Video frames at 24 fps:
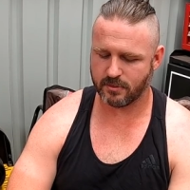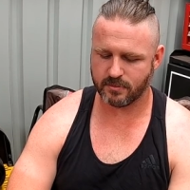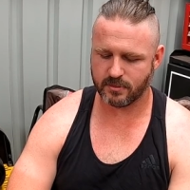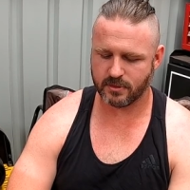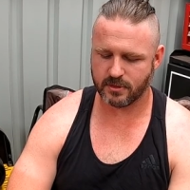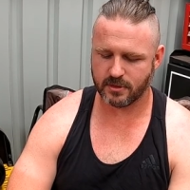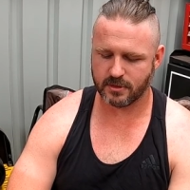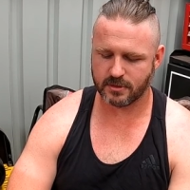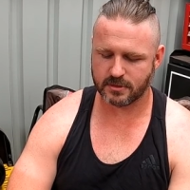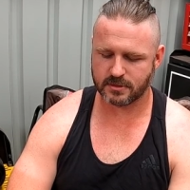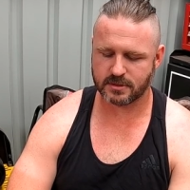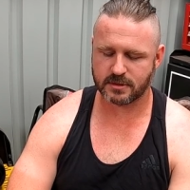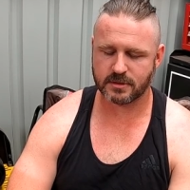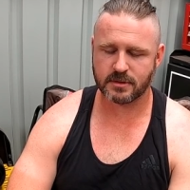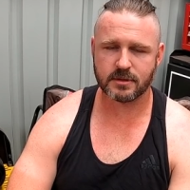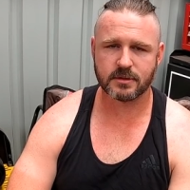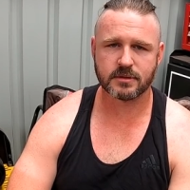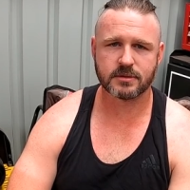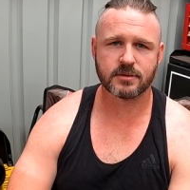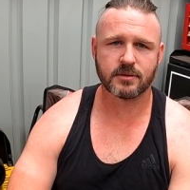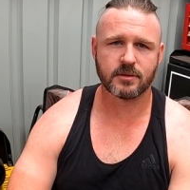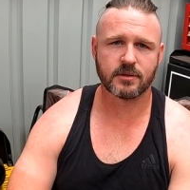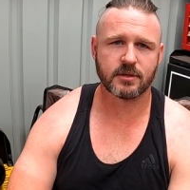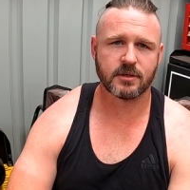I'm not
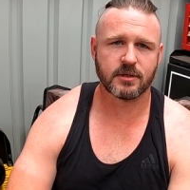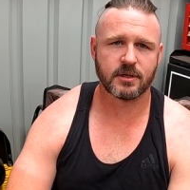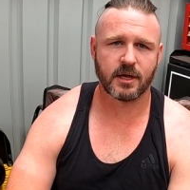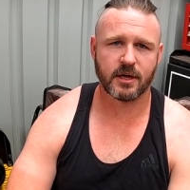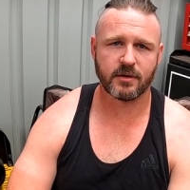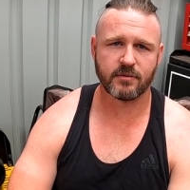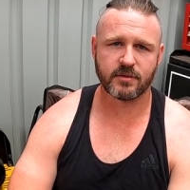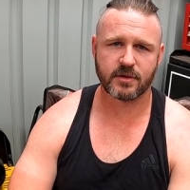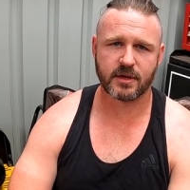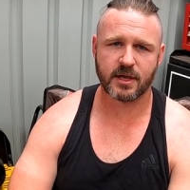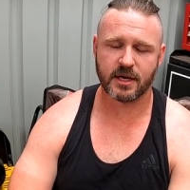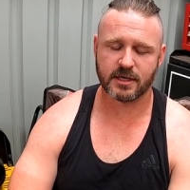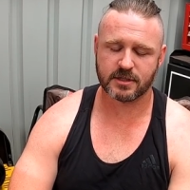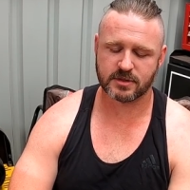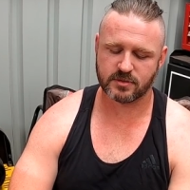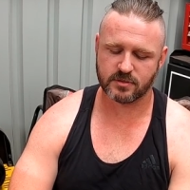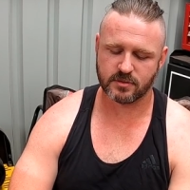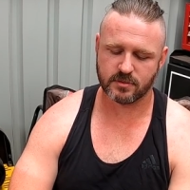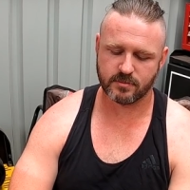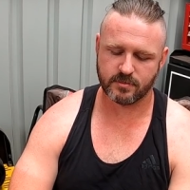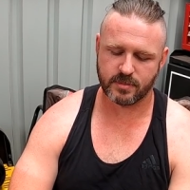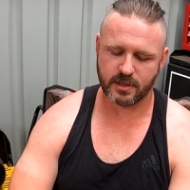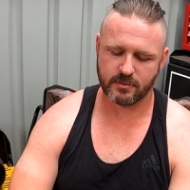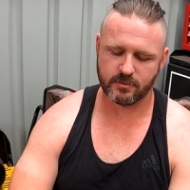inside the
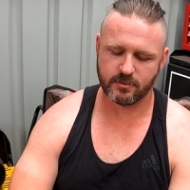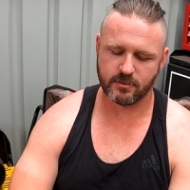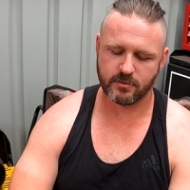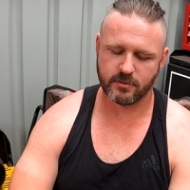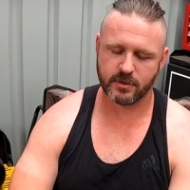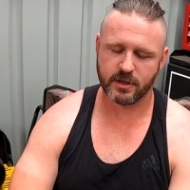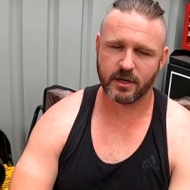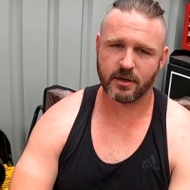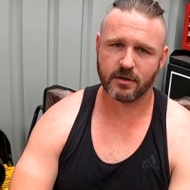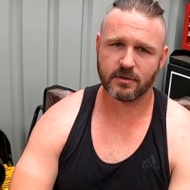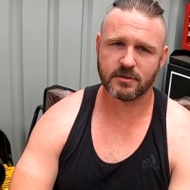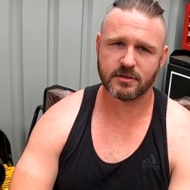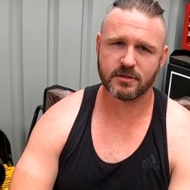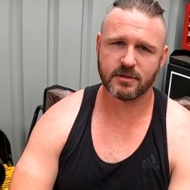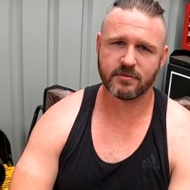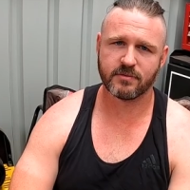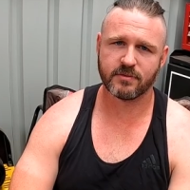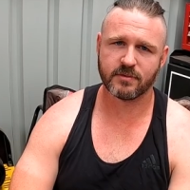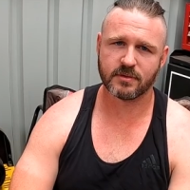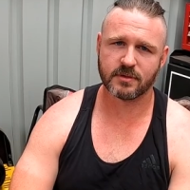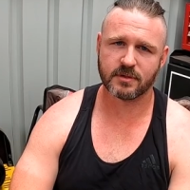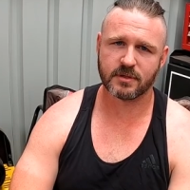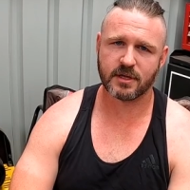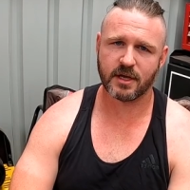Novocastrian bubble. We are a
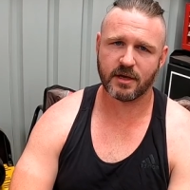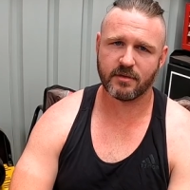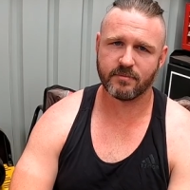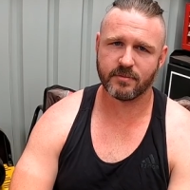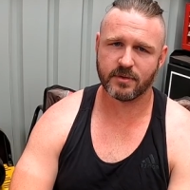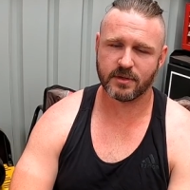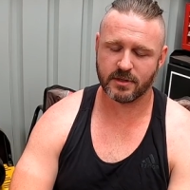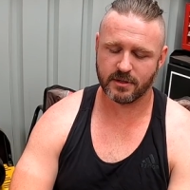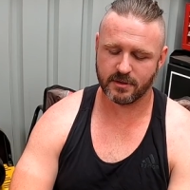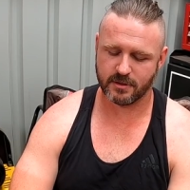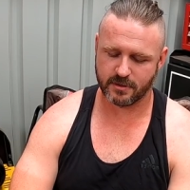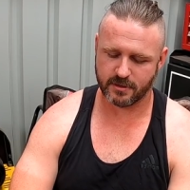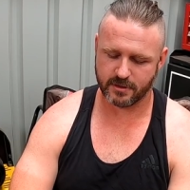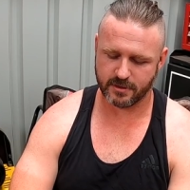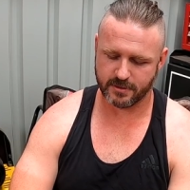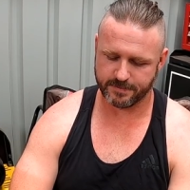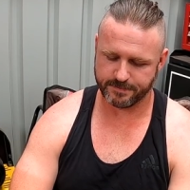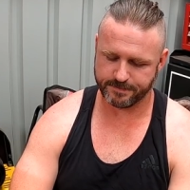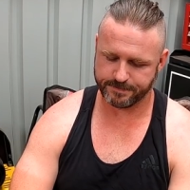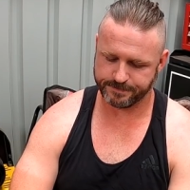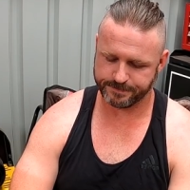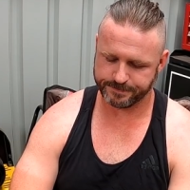different government area.